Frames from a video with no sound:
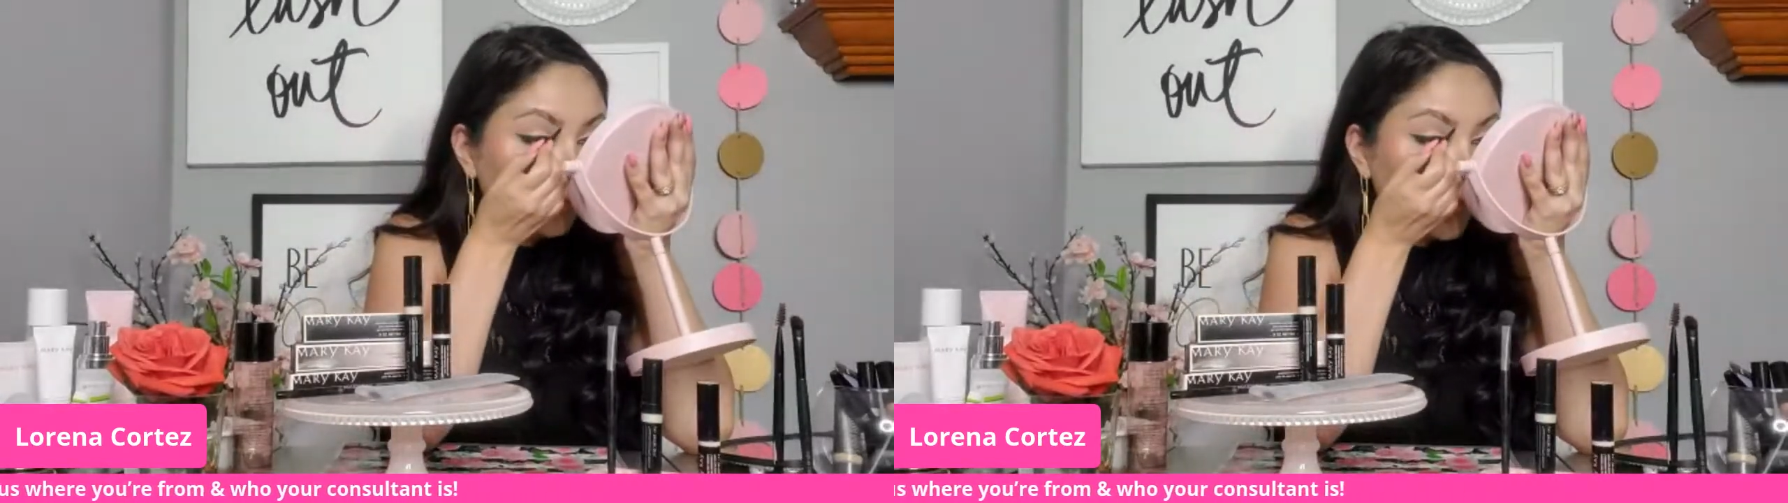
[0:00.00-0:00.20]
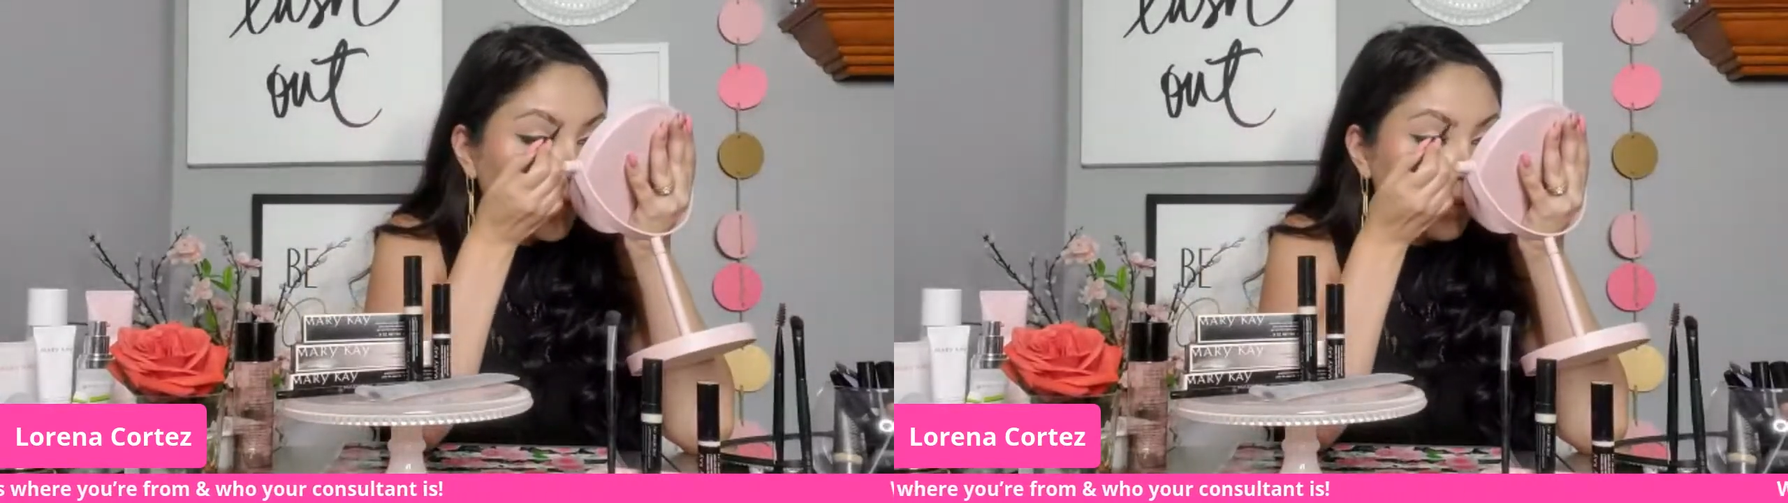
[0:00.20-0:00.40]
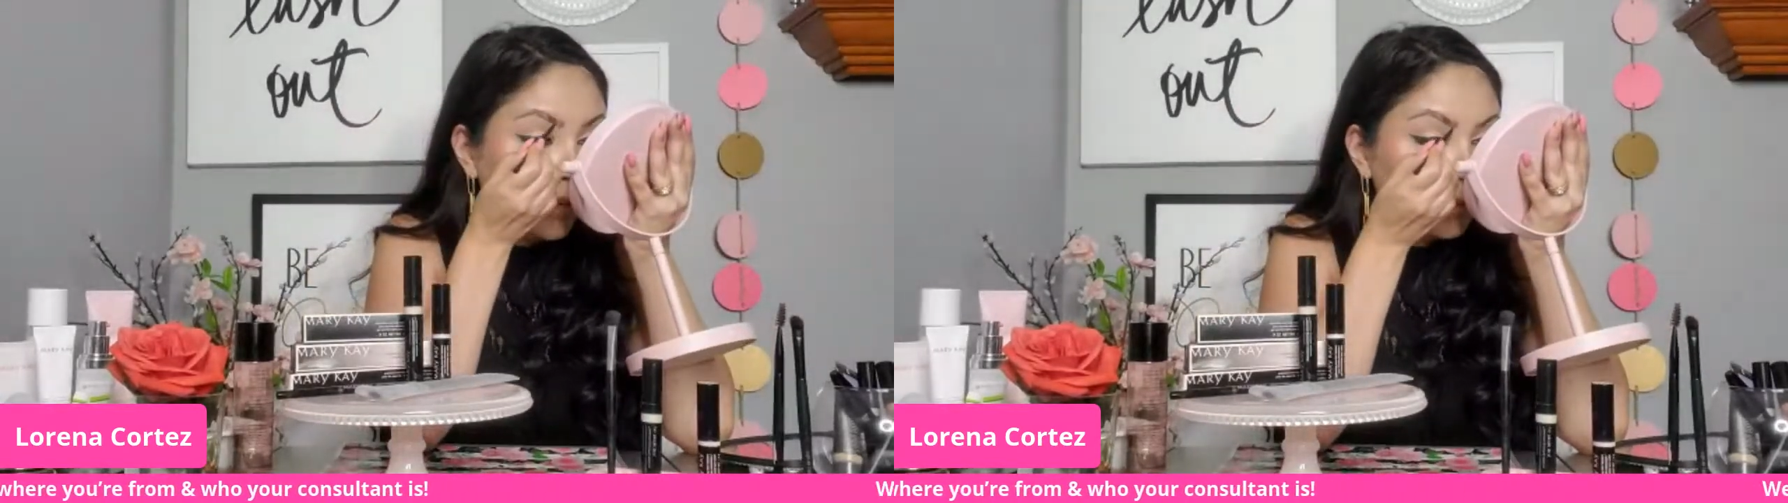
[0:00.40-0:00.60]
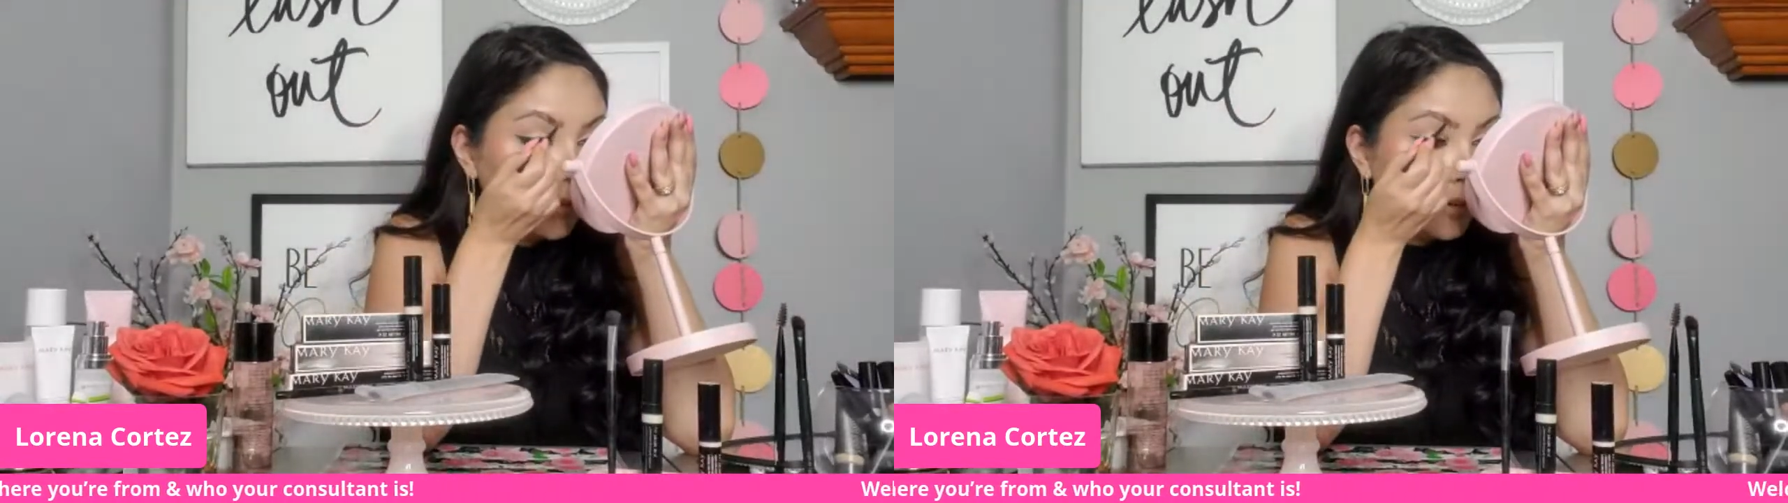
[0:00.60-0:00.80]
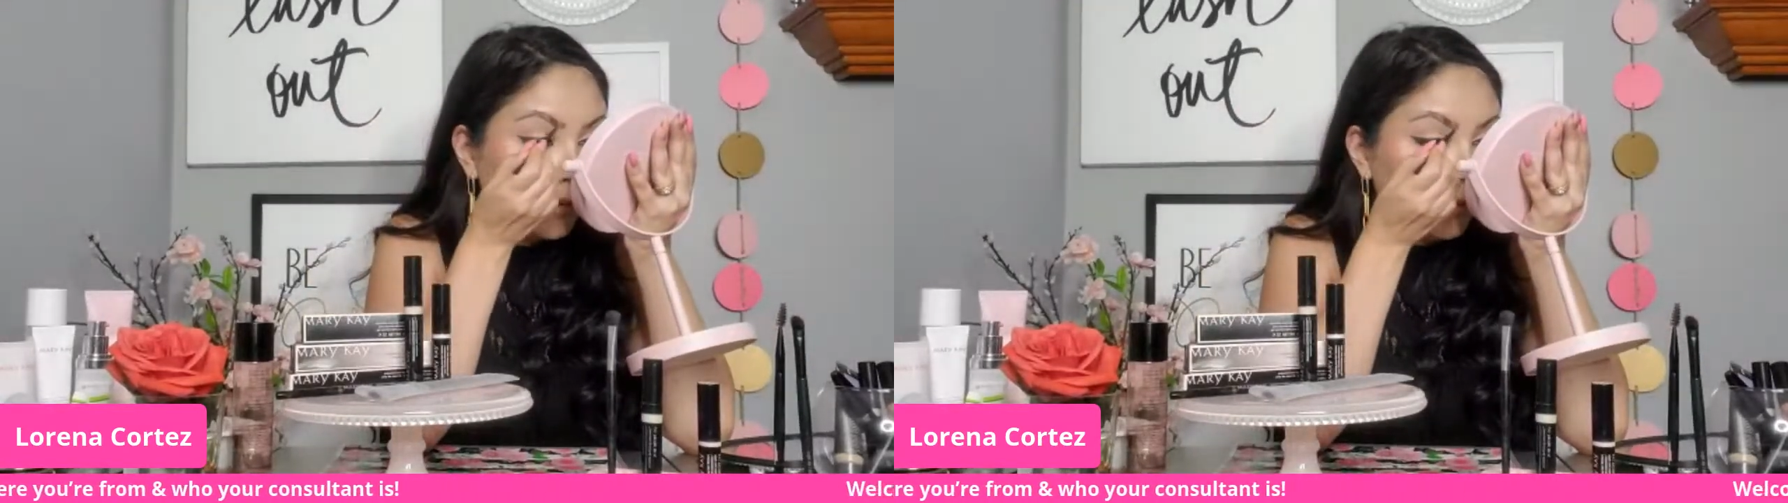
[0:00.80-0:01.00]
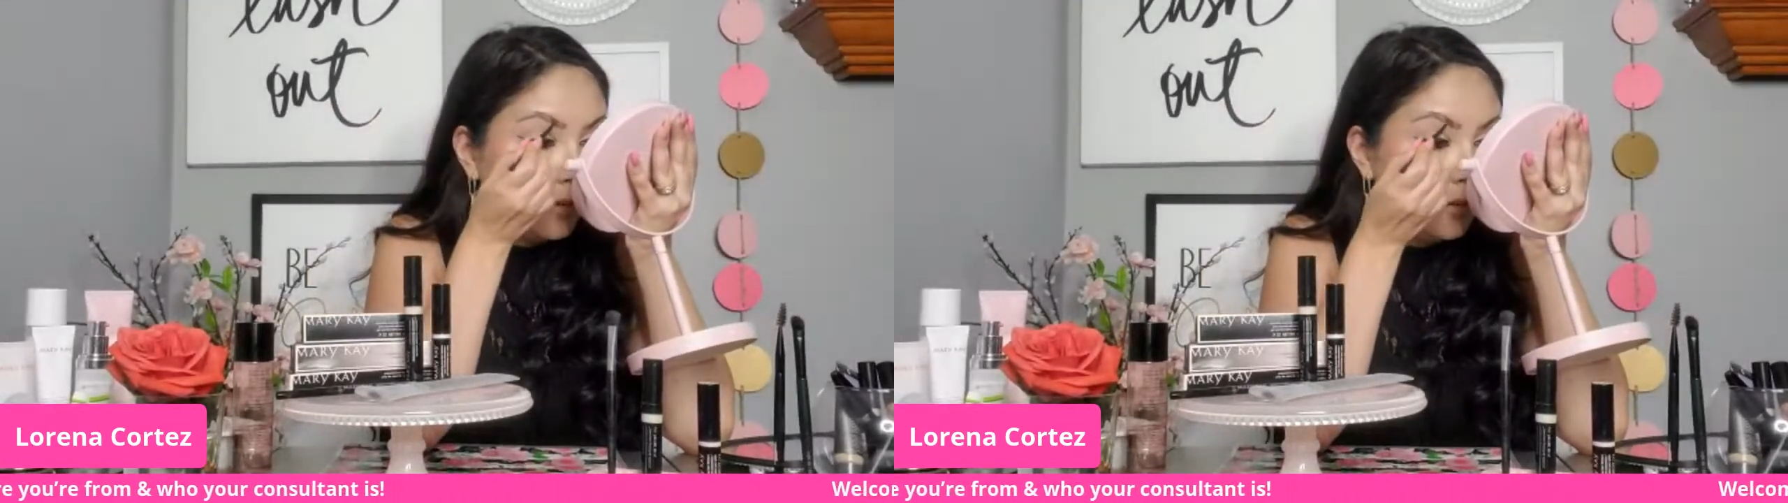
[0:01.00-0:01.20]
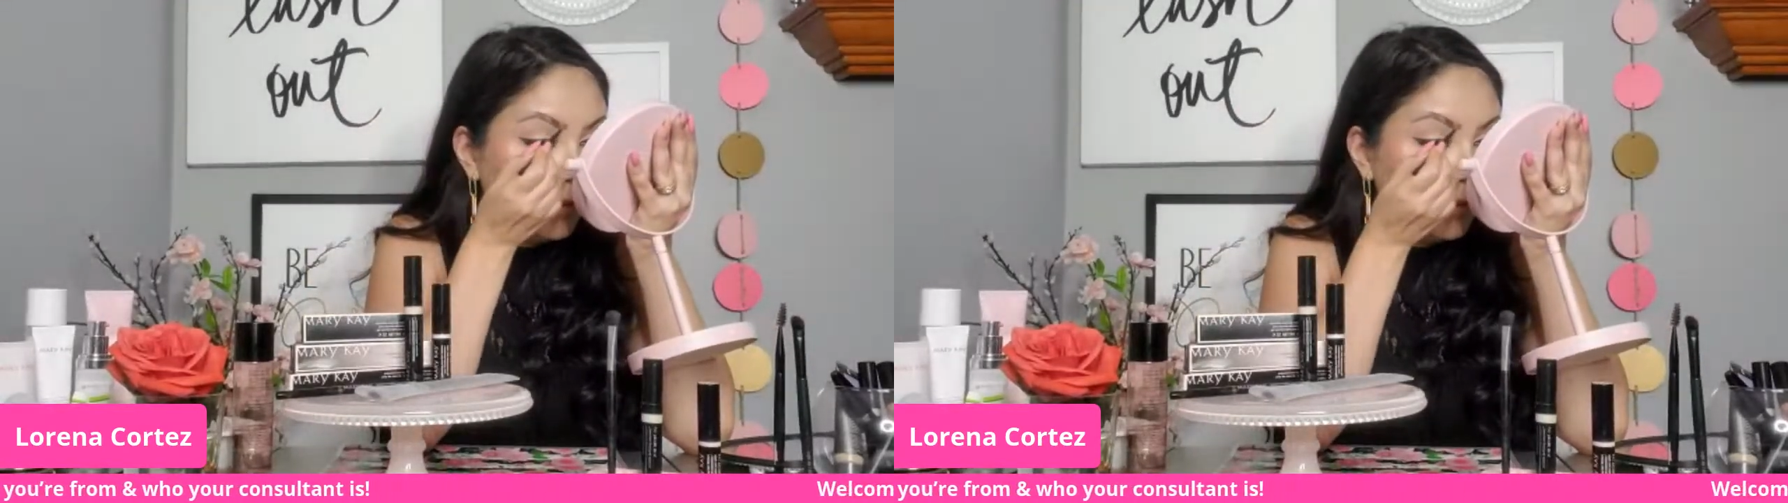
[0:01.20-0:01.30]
Okay, so